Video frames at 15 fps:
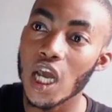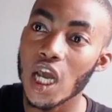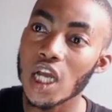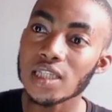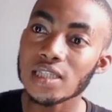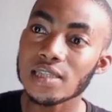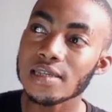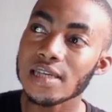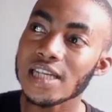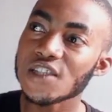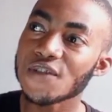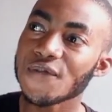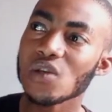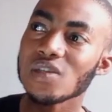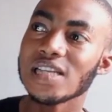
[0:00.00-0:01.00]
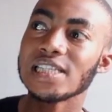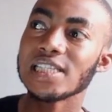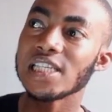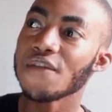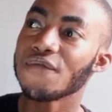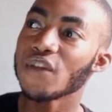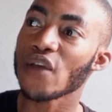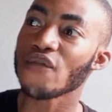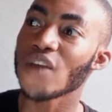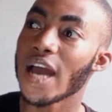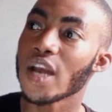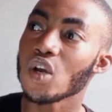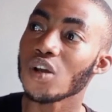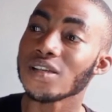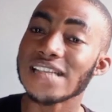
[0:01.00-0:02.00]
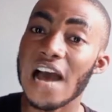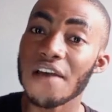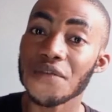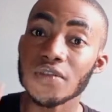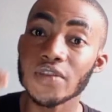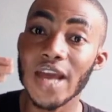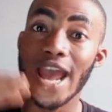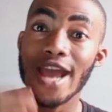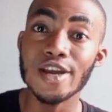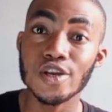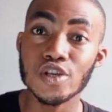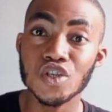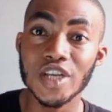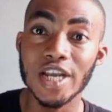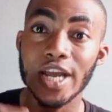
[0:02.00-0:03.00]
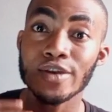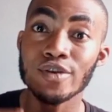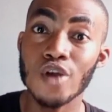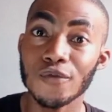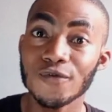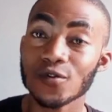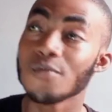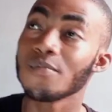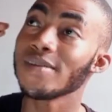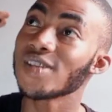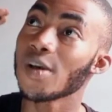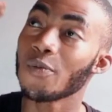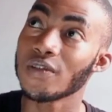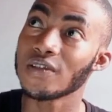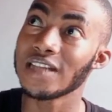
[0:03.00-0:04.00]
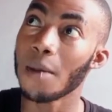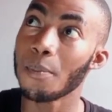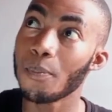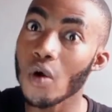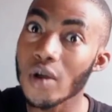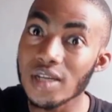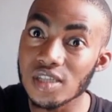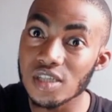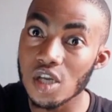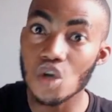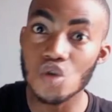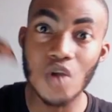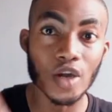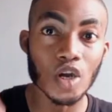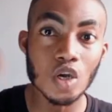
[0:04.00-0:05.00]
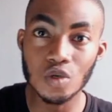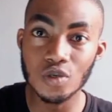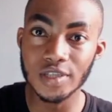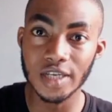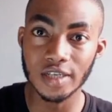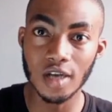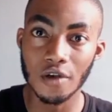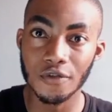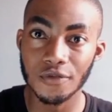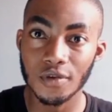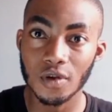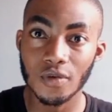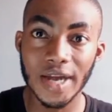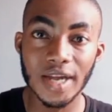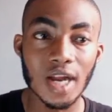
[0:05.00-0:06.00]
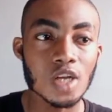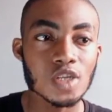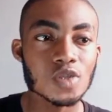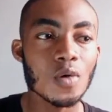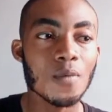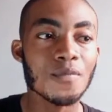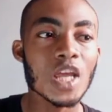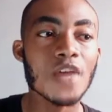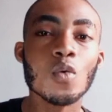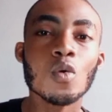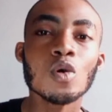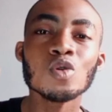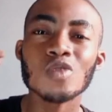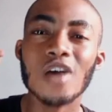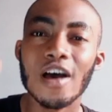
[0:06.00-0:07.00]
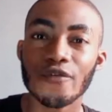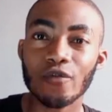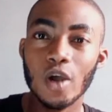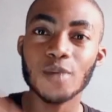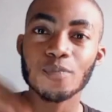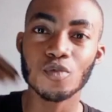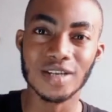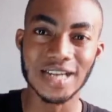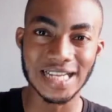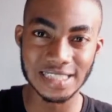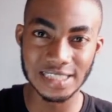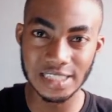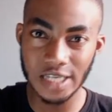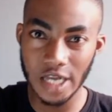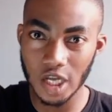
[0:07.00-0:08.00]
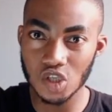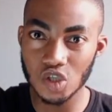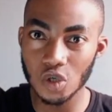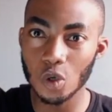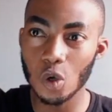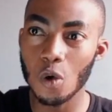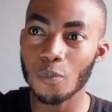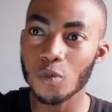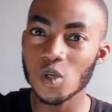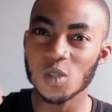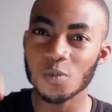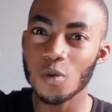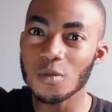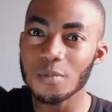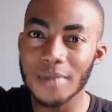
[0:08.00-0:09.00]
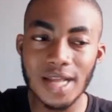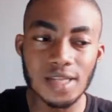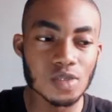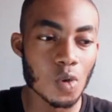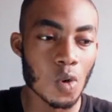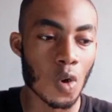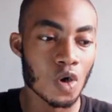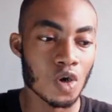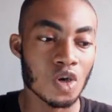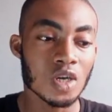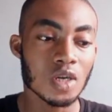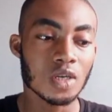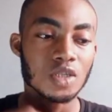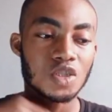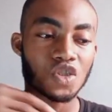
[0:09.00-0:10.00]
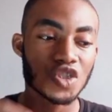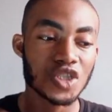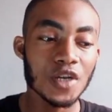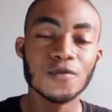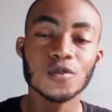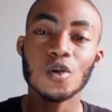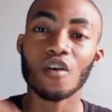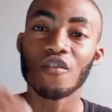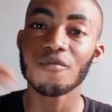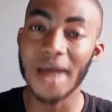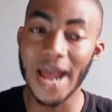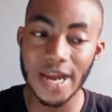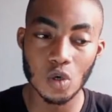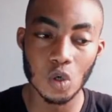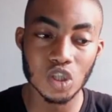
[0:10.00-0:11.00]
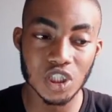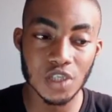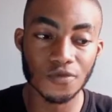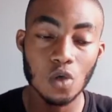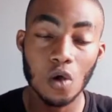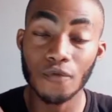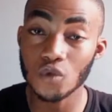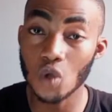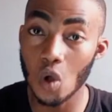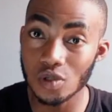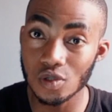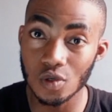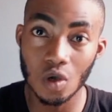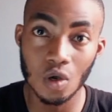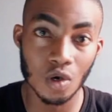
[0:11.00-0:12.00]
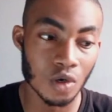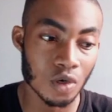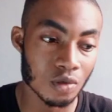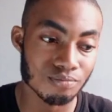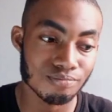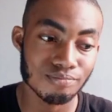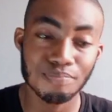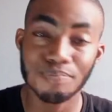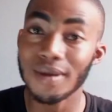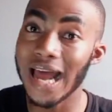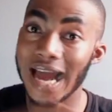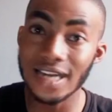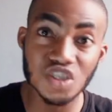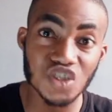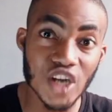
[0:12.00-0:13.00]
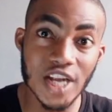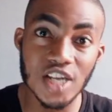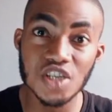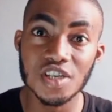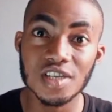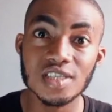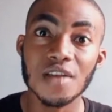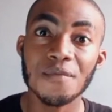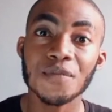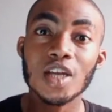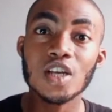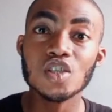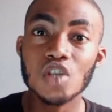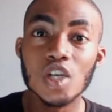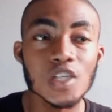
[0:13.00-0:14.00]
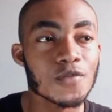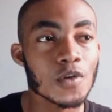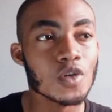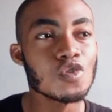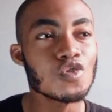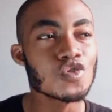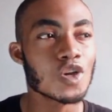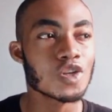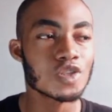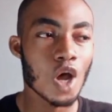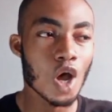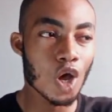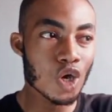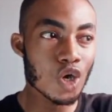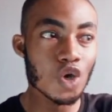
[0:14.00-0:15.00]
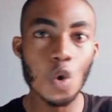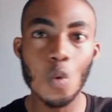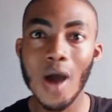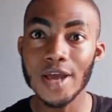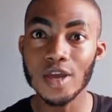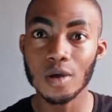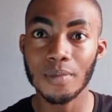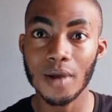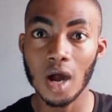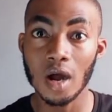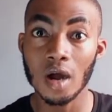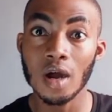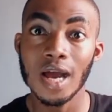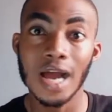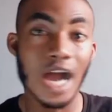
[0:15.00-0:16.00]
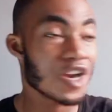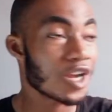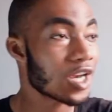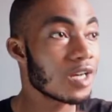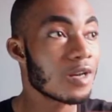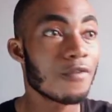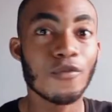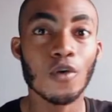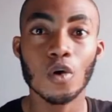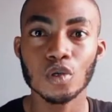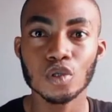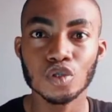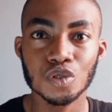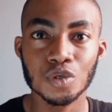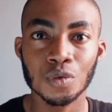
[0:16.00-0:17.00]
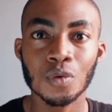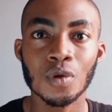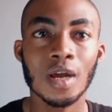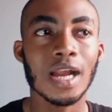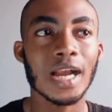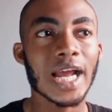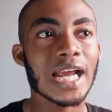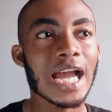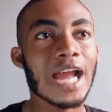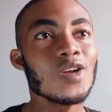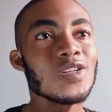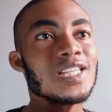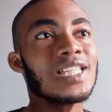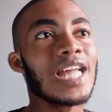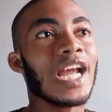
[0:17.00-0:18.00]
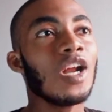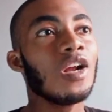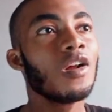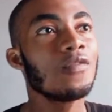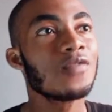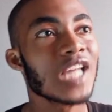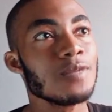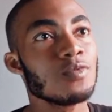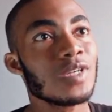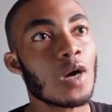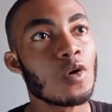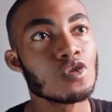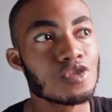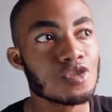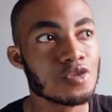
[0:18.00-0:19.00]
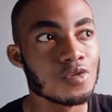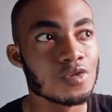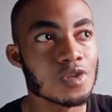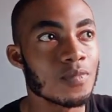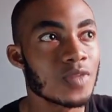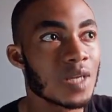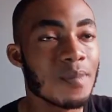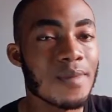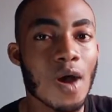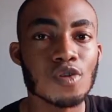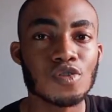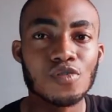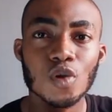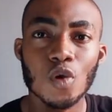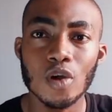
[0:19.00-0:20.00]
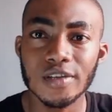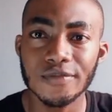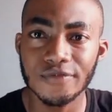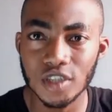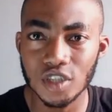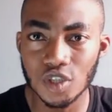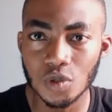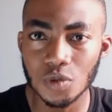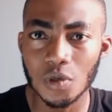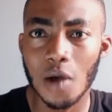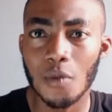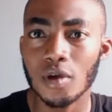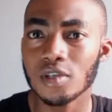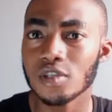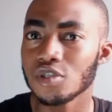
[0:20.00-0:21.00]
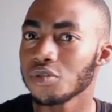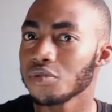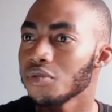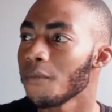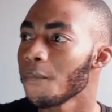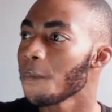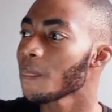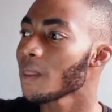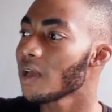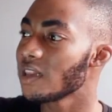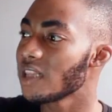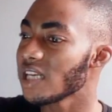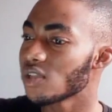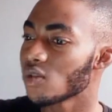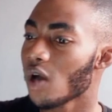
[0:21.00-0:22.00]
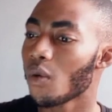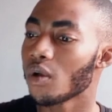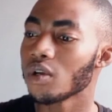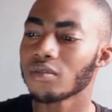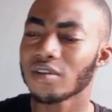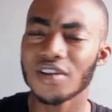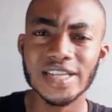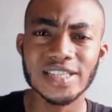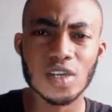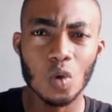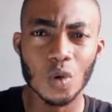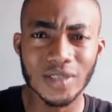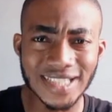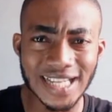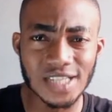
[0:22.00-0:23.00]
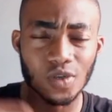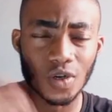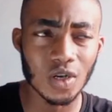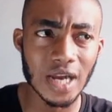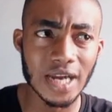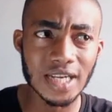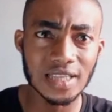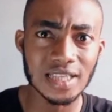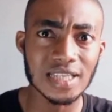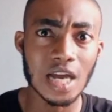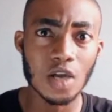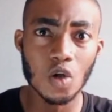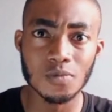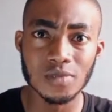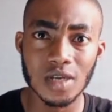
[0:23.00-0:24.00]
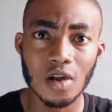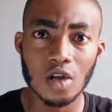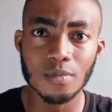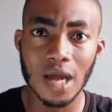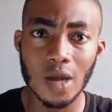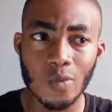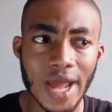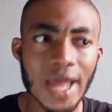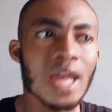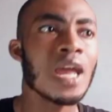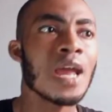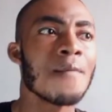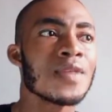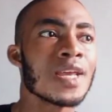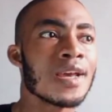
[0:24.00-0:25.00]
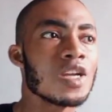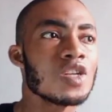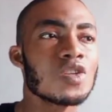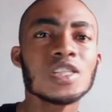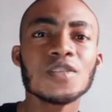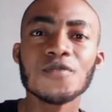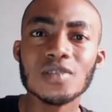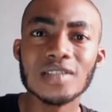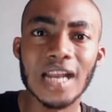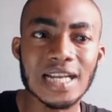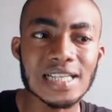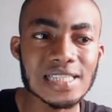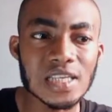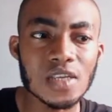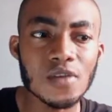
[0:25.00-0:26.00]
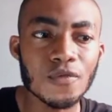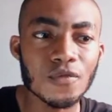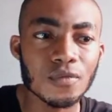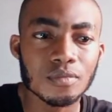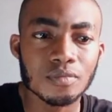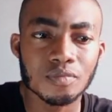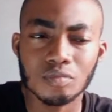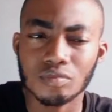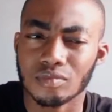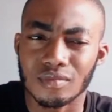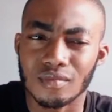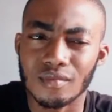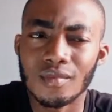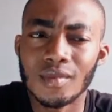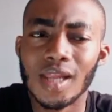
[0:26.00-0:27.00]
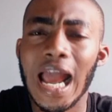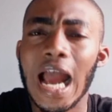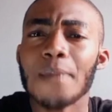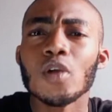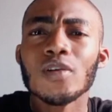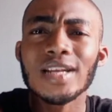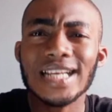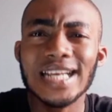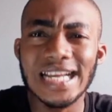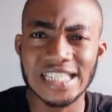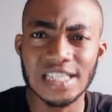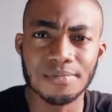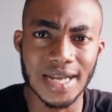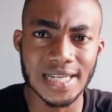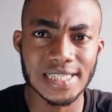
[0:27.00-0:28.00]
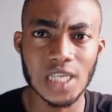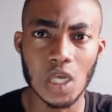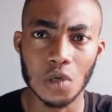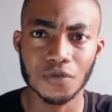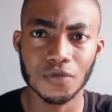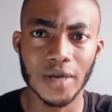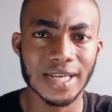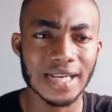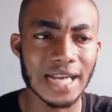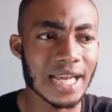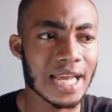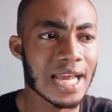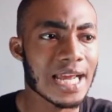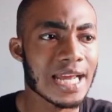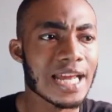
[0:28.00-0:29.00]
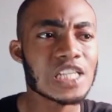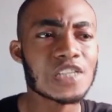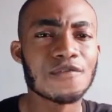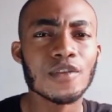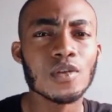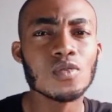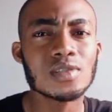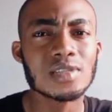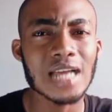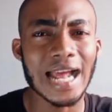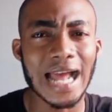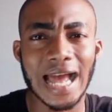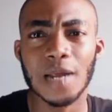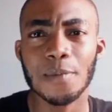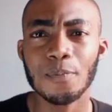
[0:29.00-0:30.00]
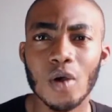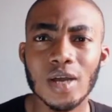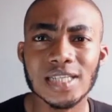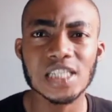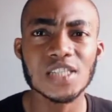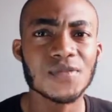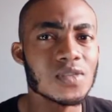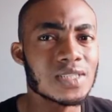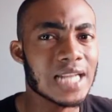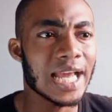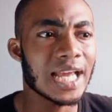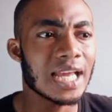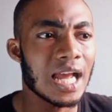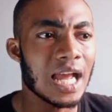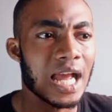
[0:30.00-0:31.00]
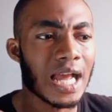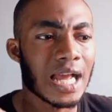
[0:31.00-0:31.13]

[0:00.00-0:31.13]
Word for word: it, it feels as if if you are not having the energy enough to meet up with that point, you are not good enough, right? So you want to avoid procrastination or postponement or shift of mind or shift of thought or plan changes, it is just for you to just lower your bar and you're gonna follow through. Like I noticed that a lot of times when I want to do something, maybe I want to record a video or I want to do this or I want to create a content or anything that comes around my way, it just feels like as if I'm not really getting myself, right? Like it feels at a point, it feels like